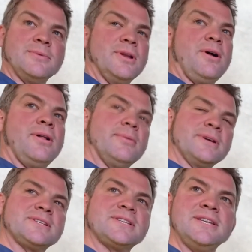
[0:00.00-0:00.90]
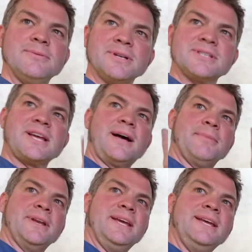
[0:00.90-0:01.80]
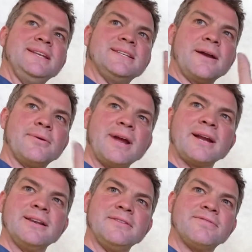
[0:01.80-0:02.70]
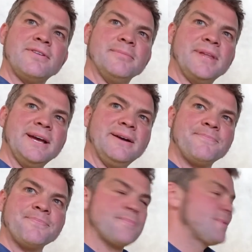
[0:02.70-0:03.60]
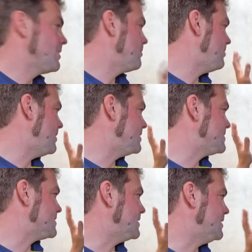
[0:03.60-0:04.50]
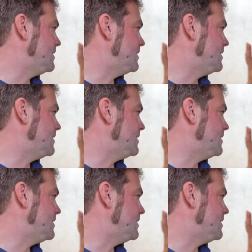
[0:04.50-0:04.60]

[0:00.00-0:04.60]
you will always see what's coming in directly from there. But